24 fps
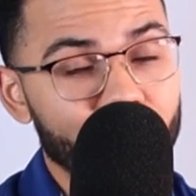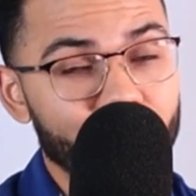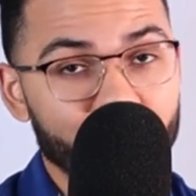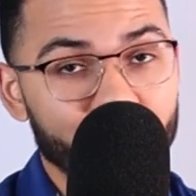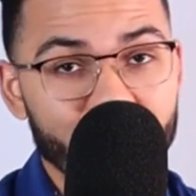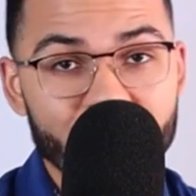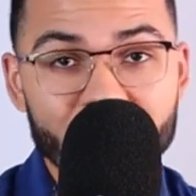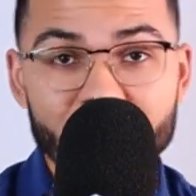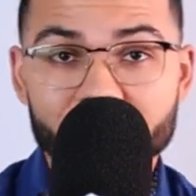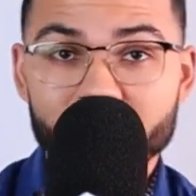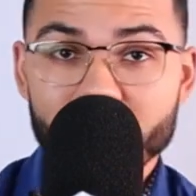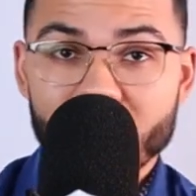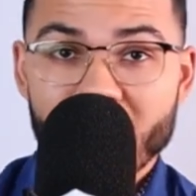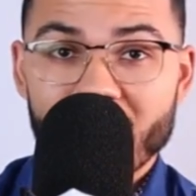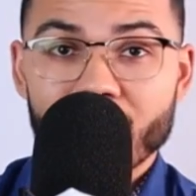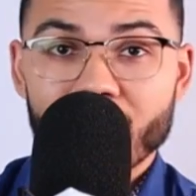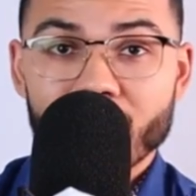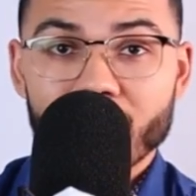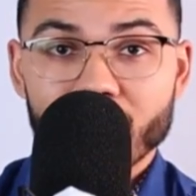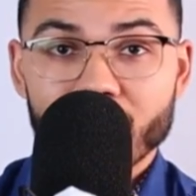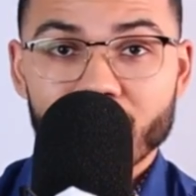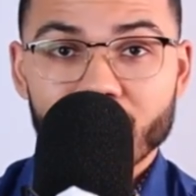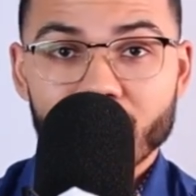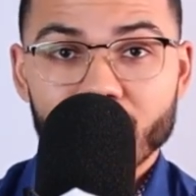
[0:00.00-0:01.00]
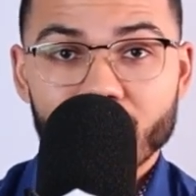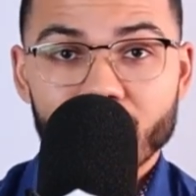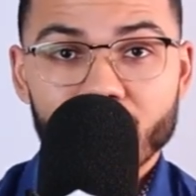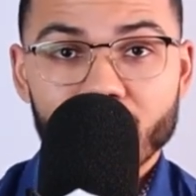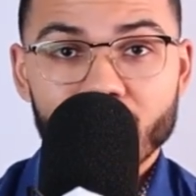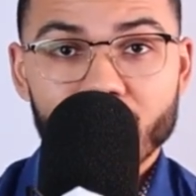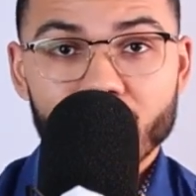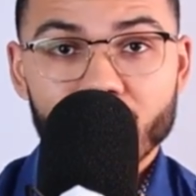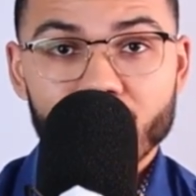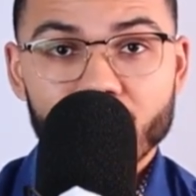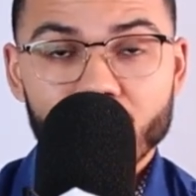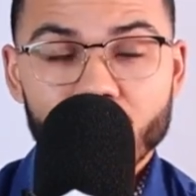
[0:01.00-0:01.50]
we're eating better.
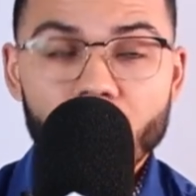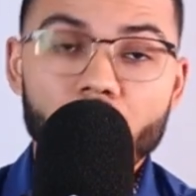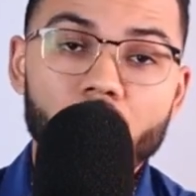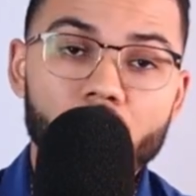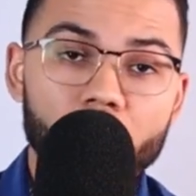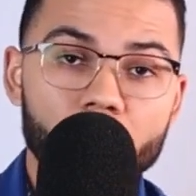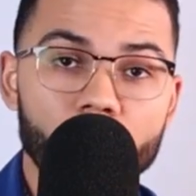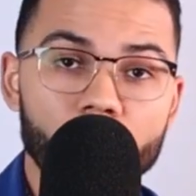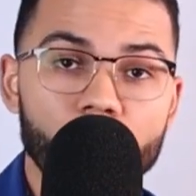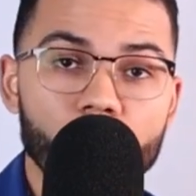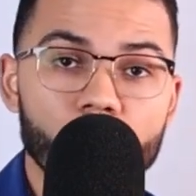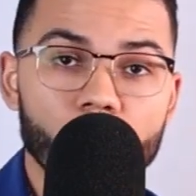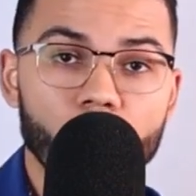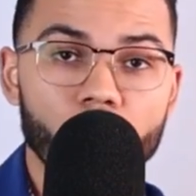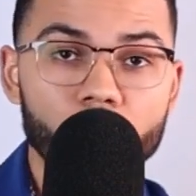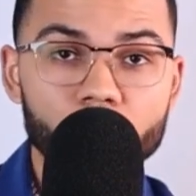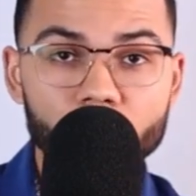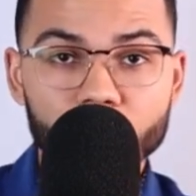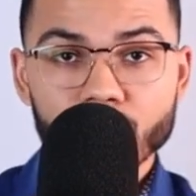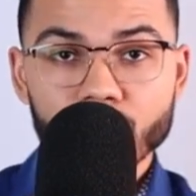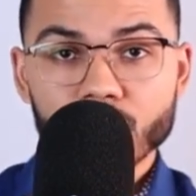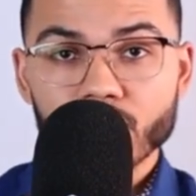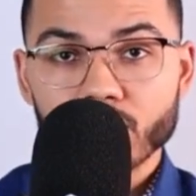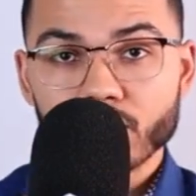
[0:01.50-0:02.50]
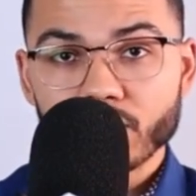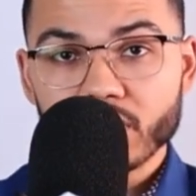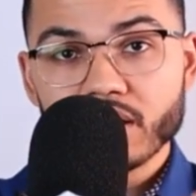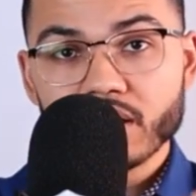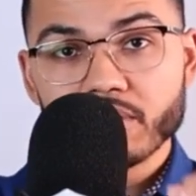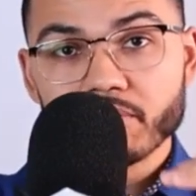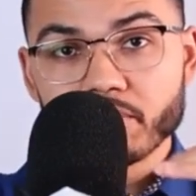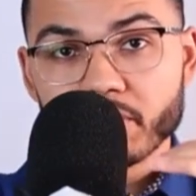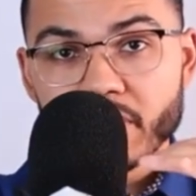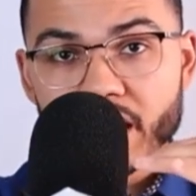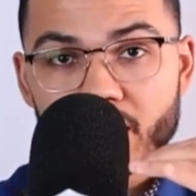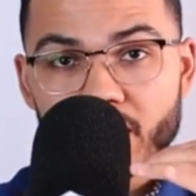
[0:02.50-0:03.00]
Oh, oh, you're
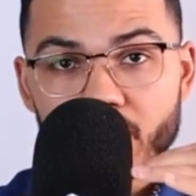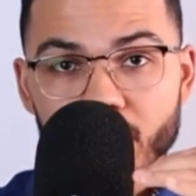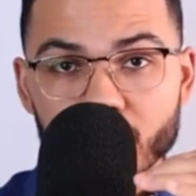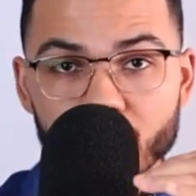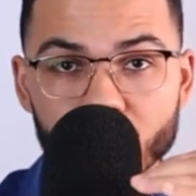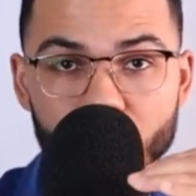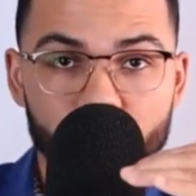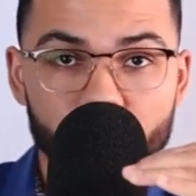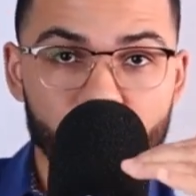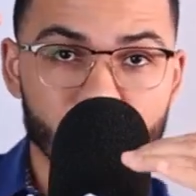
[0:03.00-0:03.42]
eating better.